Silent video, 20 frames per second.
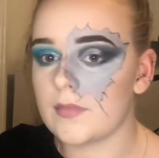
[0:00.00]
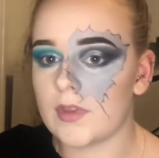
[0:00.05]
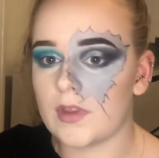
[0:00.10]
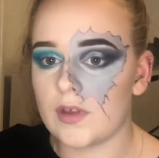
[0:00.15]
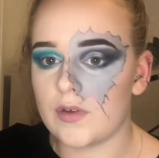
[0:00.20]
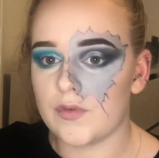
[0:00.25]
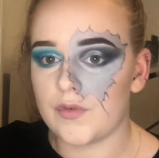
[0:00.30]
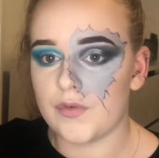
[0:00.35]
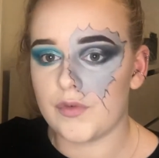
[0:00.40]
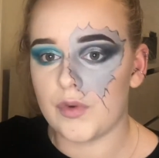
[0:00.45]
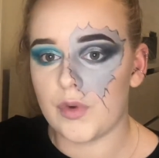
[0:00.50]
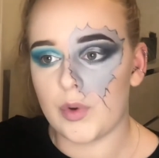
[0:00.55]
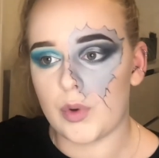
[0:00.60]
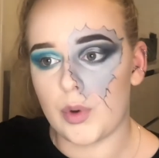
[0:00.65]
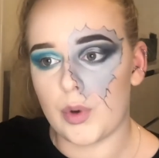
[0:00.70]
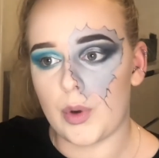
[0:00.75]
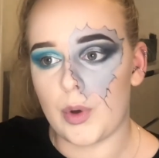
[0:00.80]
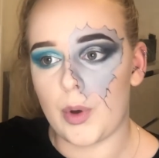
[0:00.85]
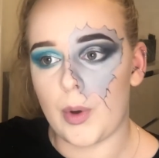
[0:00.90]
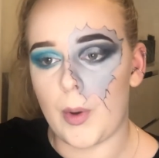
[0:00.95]

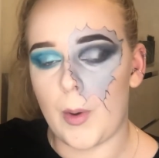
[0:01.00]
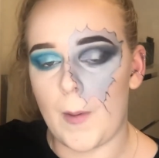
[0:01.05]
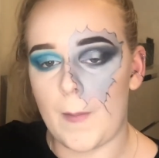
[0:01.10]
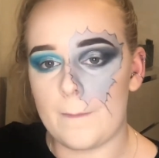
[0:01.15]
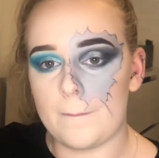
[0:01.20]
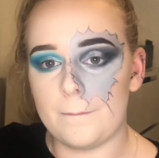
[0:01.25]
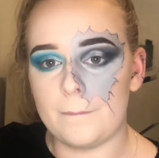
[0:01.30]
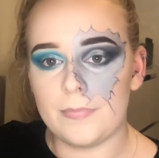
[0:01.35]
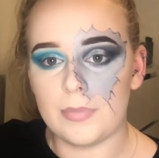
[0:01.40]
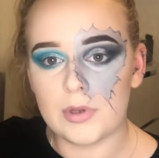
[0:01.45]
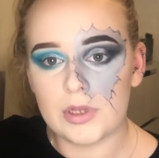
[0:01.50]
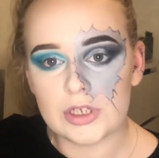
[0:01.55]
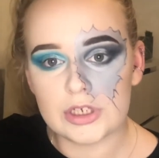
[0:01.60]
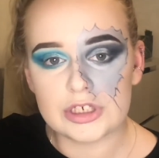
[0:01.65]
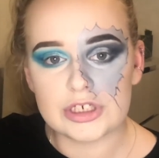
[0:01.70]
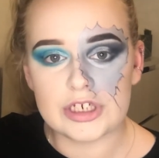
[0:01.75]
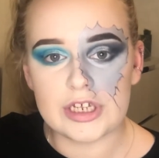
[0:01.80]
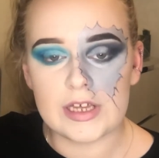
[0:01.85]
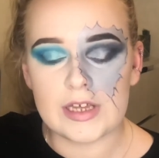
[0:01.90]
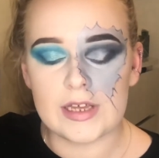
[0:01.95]
For
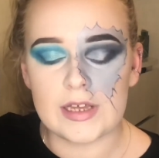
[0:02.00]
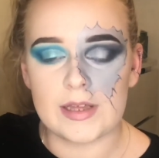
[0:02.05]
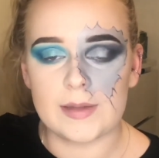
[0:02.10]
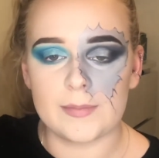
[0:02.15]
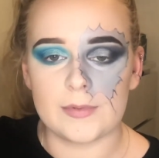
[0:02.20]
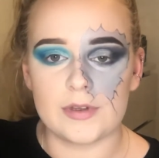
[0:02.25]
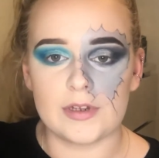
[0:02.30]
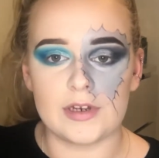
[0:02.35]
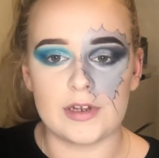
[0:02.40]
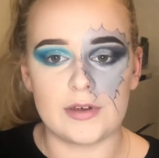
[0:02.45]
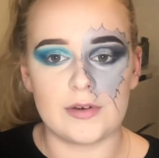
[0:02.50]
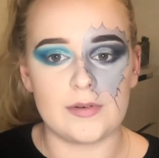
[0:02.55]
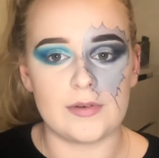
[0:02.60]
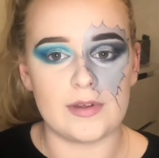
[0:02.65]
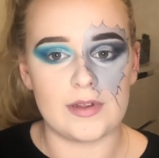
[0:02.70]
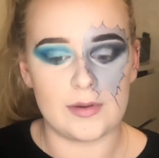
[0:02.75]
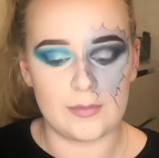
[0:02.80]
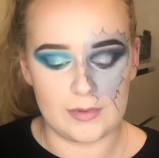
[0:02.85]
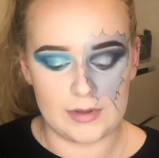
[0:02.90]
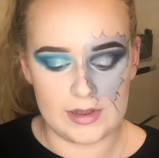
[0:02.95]
blusher, I'm gonna go
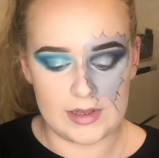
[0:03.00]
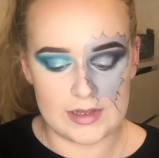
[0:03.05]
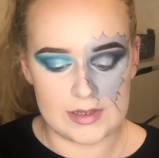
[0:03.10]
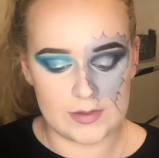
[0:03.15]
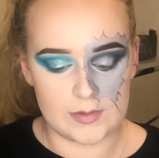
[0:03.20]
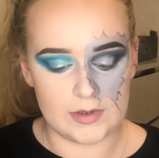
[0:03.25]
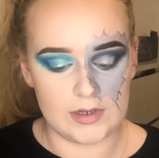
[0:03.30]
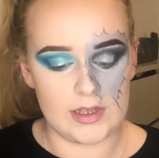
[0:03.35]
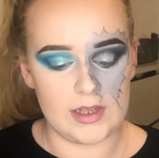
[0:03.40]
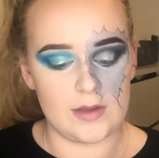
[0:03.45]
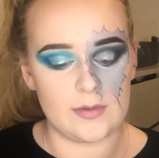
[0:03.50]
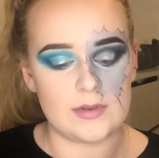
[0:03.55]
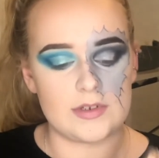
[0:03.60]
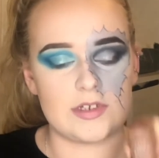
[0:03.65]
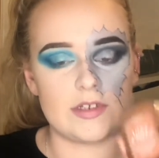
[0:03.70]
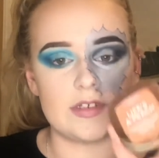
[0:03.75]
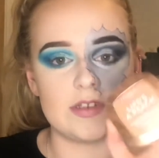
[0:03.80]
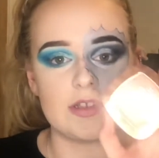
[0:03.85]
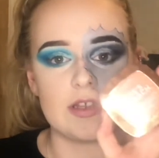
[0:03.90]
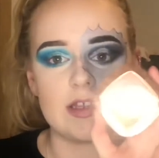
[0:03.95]
in with this one here, which
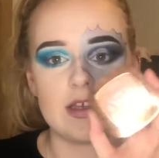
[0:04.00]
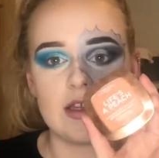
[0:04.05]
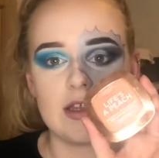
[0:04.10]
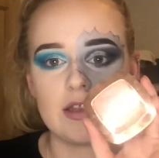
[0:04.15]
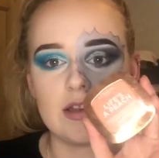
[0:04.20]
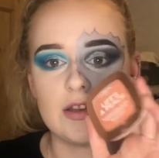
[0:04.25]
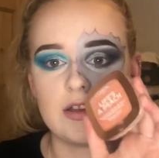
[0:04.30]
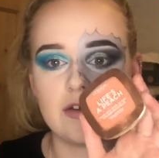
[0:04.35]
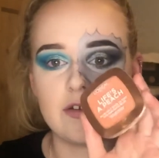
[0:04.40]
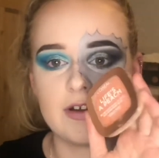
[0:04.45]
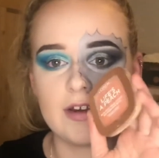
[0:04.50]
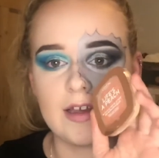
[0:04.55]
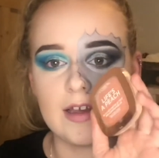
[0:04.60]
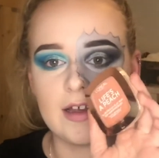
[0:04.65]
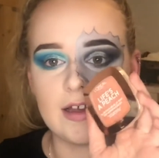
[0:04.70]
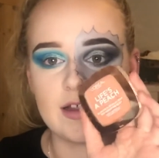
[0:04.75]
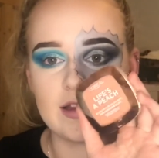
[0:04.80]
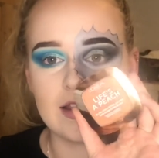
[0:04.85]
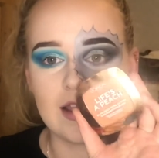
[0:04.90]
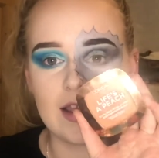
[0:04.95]
is the
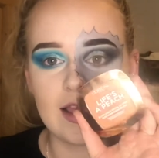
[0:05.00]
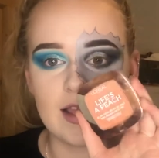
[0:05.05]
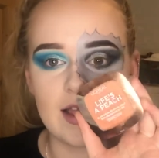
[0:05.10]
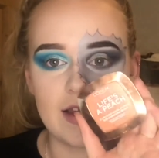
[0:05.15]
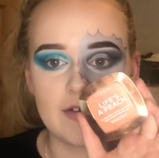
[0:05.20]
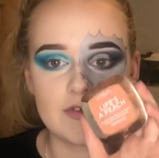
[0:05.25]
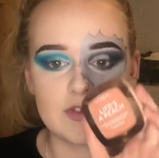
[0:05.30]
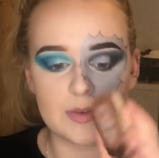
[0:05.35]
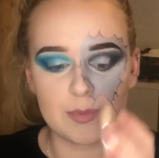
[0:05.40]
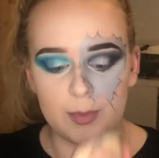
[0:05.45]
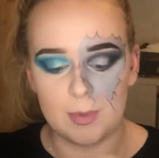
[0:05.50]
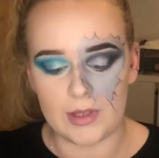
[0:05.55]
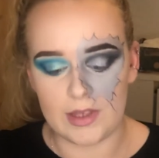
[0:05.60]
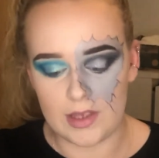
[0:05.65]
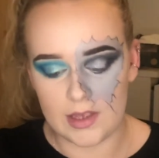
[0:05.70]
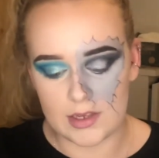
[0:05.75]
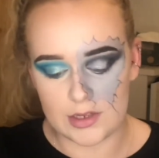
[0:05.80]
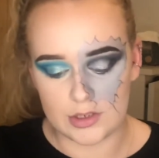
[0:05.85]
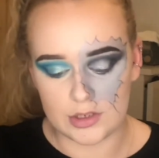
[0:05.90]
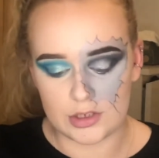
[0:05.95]
L'Oreal Life's
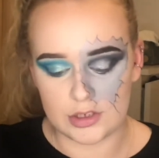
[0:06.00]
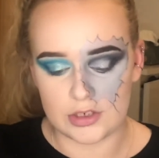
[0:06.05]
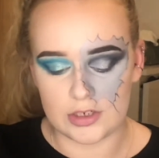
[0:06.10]
Peach.